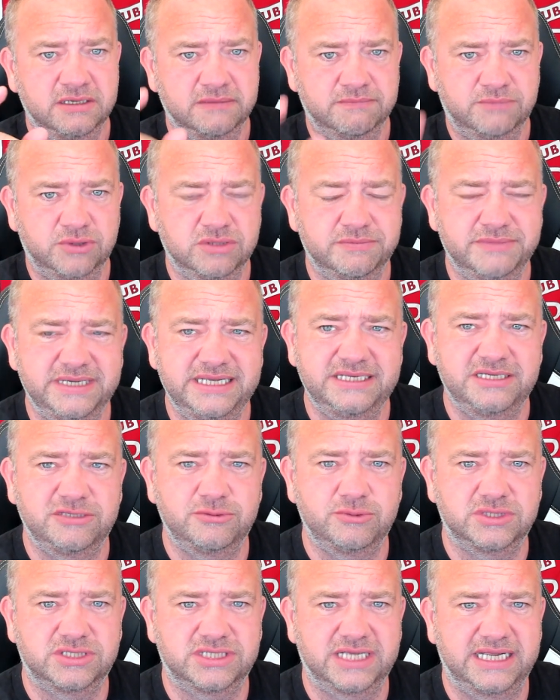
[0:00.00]
But the media
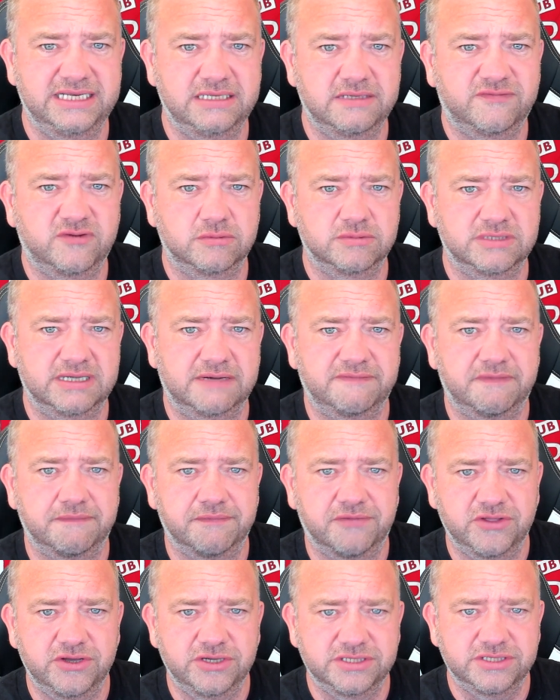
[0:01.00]
was saying they've come down
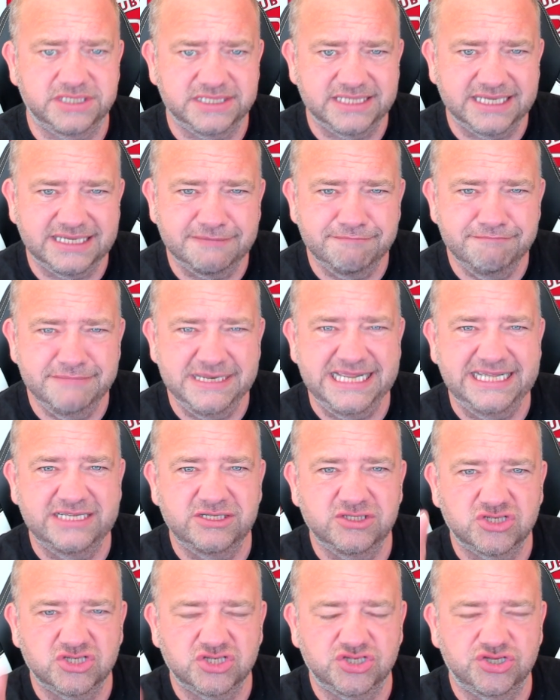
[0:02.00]
from 36
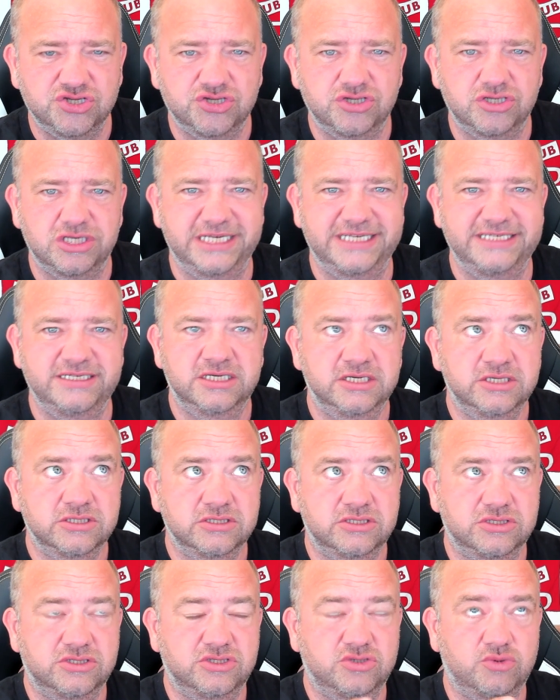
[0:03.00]
million sterling
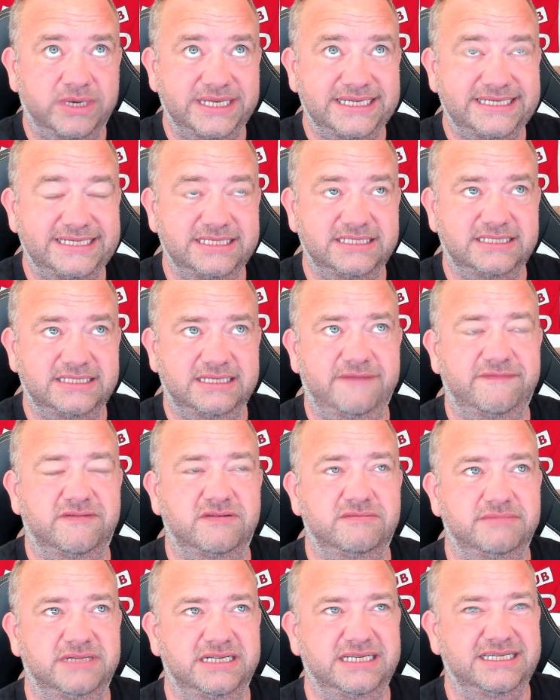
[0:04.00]
to
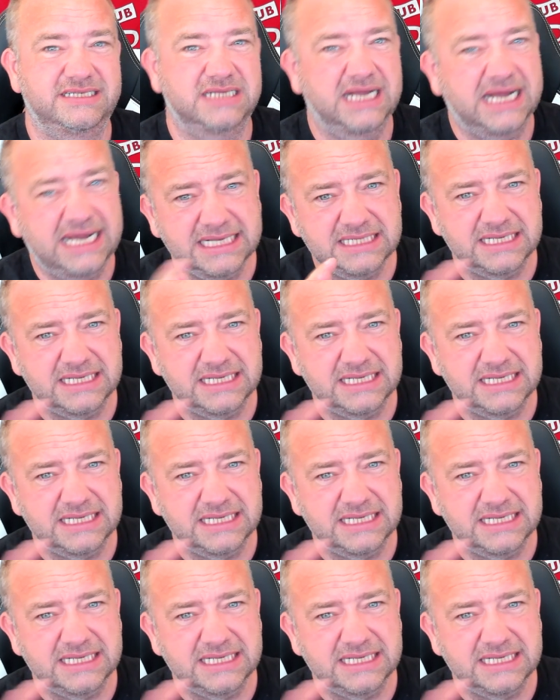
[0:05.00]
27 million.